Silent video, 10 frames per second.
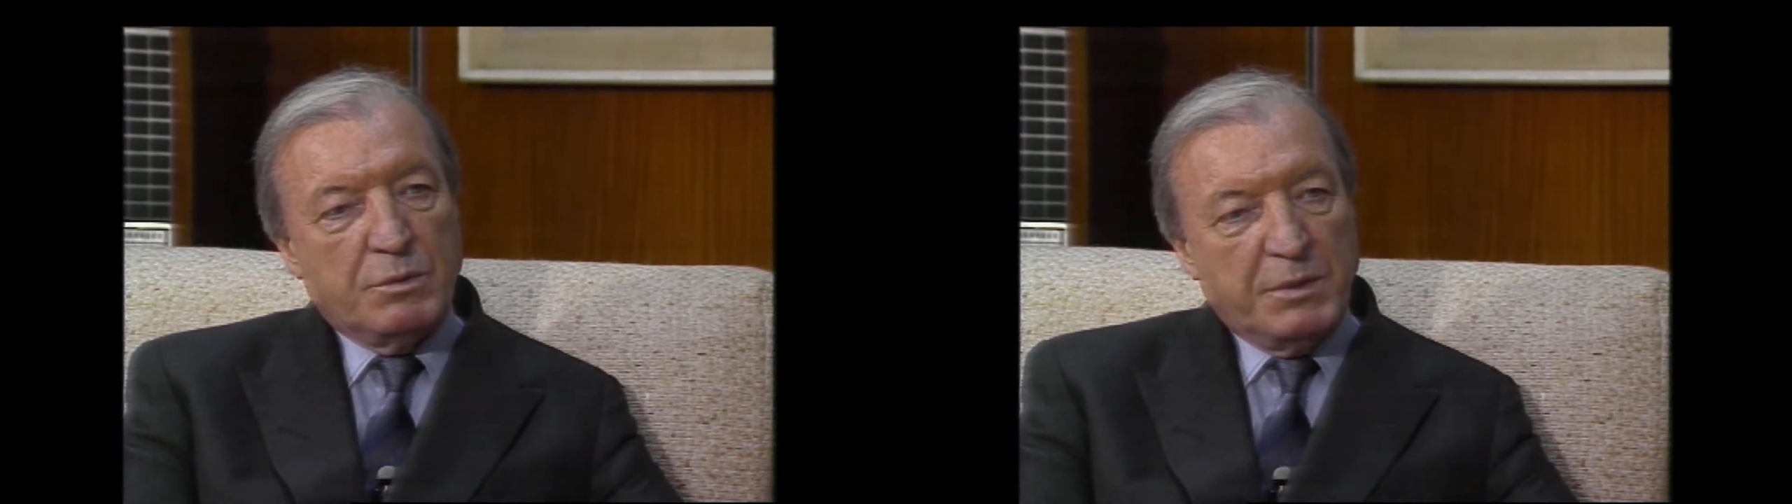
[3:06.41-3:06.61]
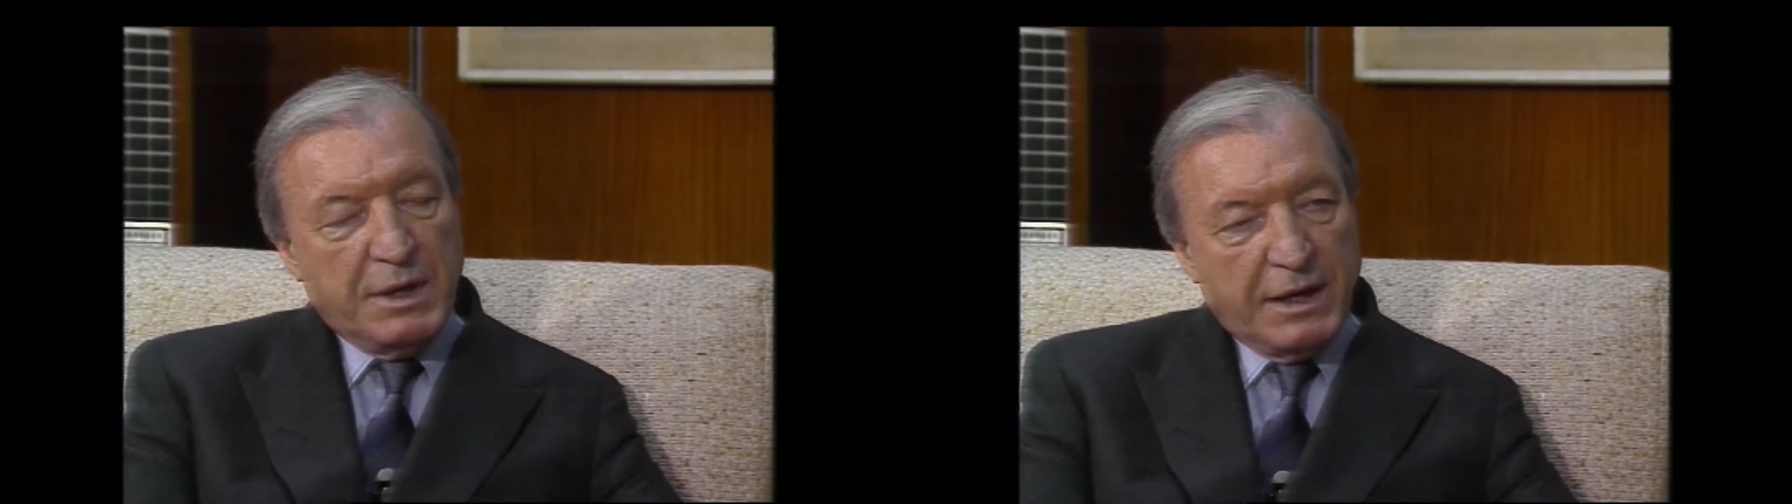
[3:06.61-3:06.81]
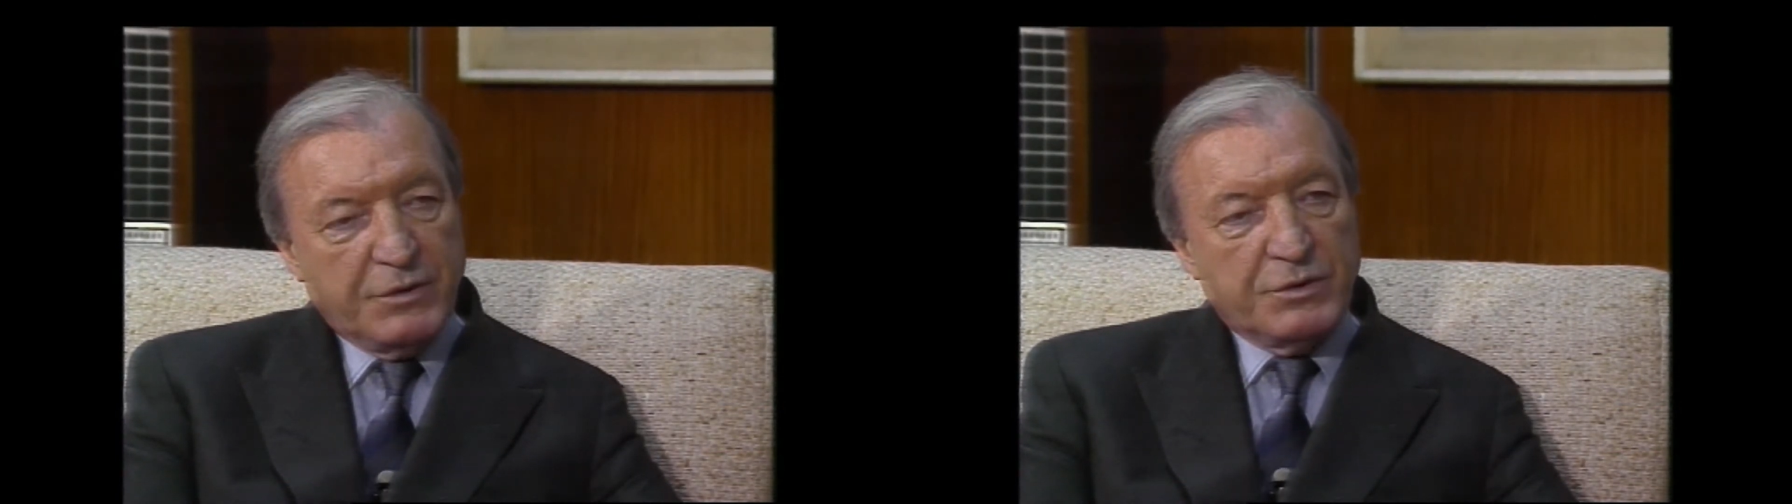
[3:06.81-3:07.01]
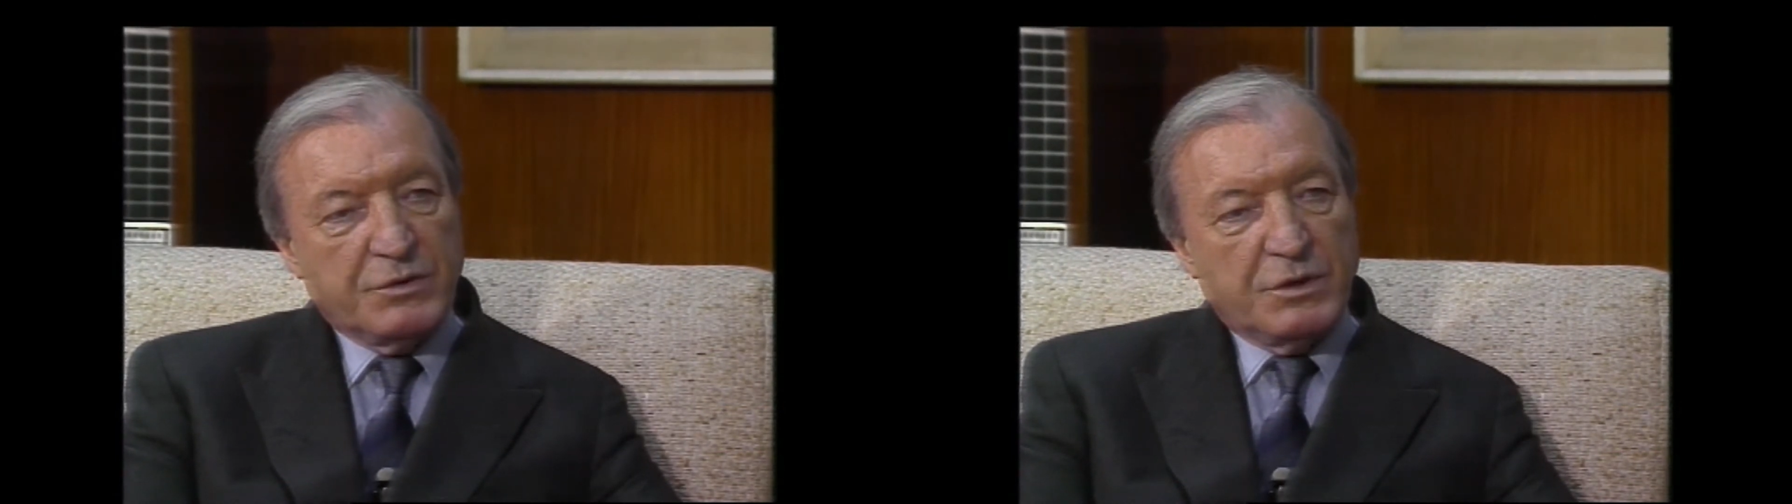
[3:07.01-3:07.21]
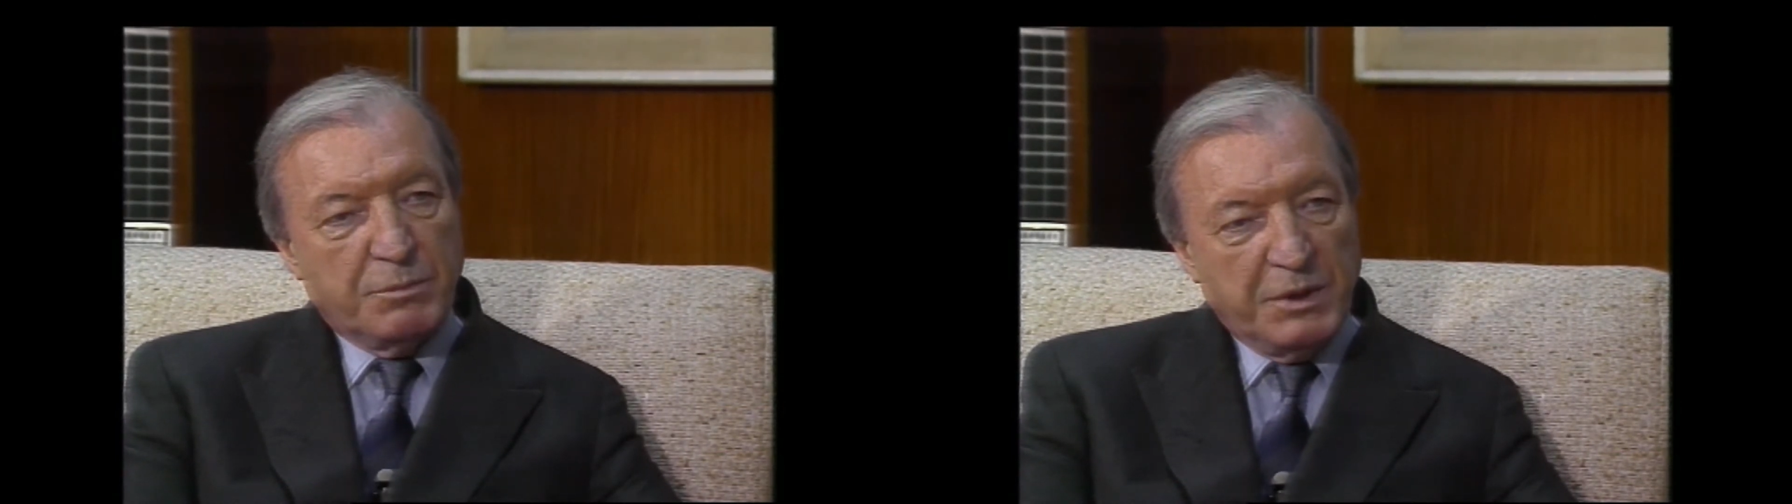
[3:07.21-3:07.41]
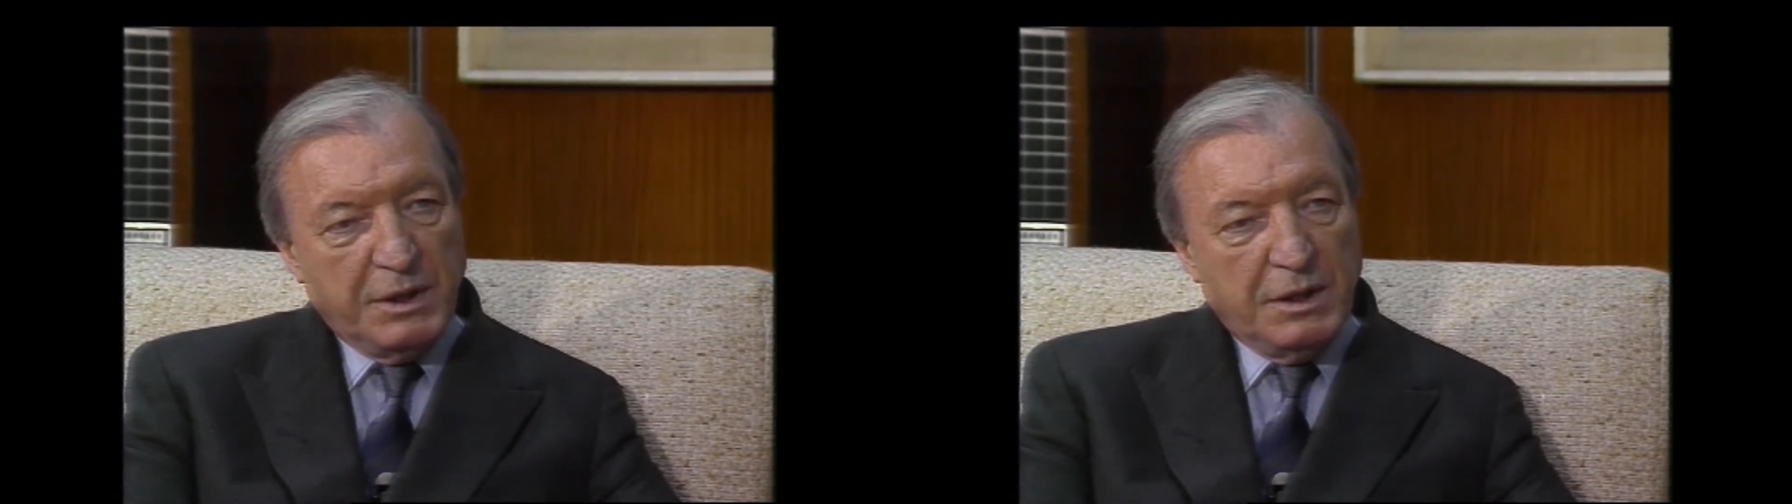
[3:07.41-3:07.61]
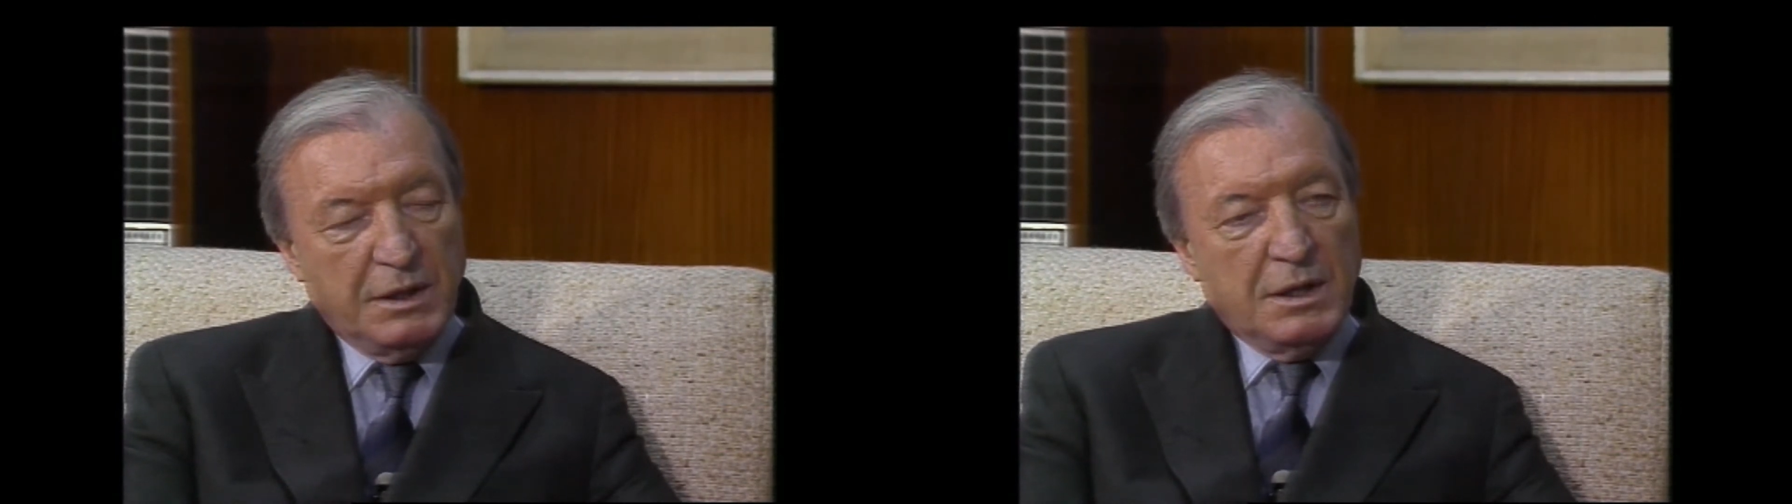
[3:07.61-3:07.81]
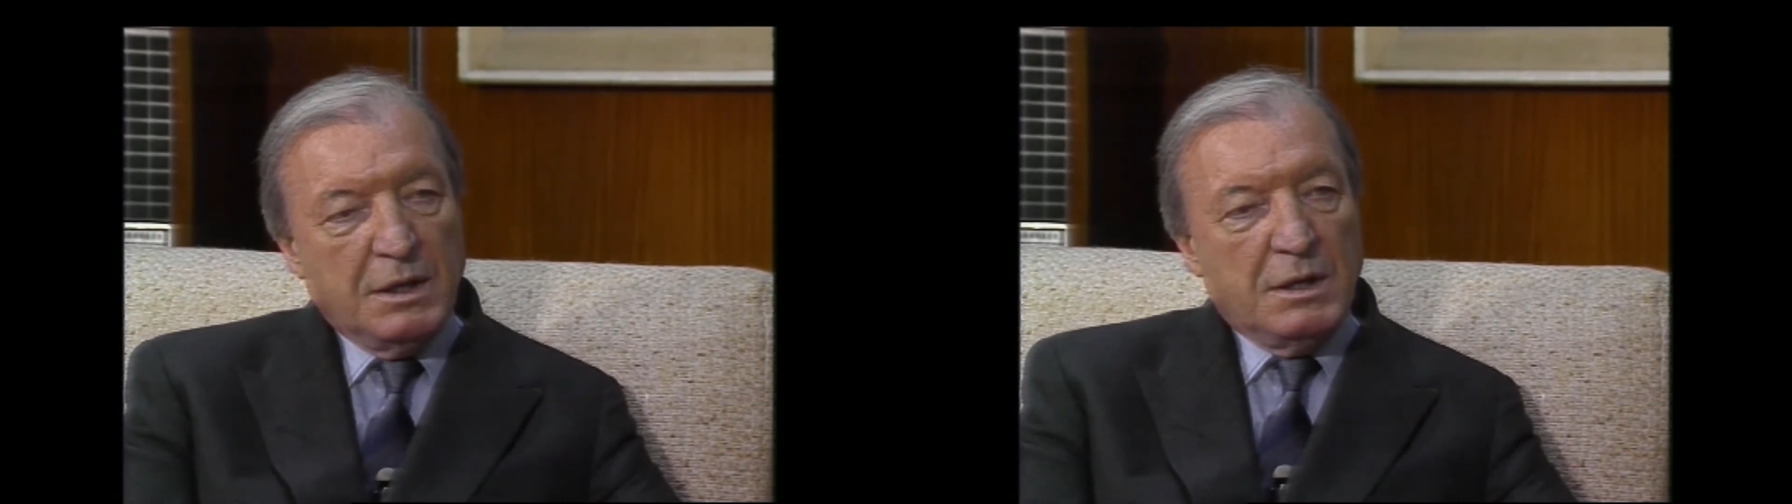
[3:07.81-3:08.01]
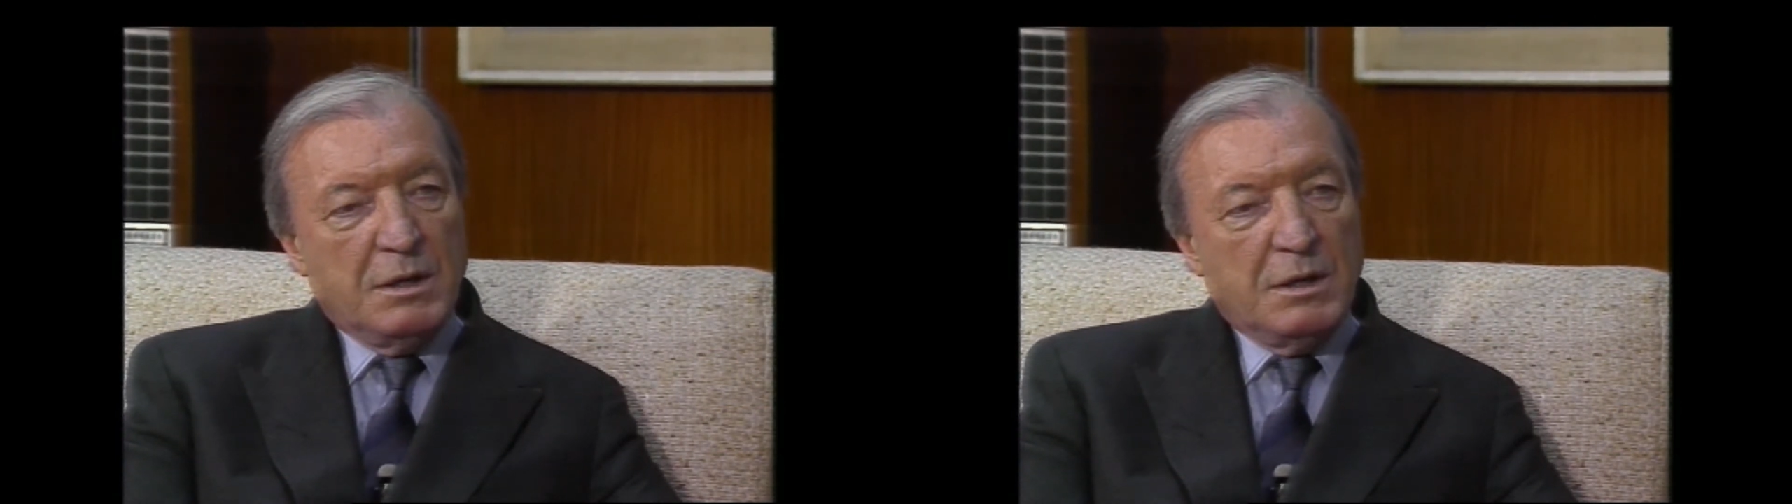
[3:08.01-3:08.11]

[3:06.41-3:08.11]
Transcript: who would be anxious to be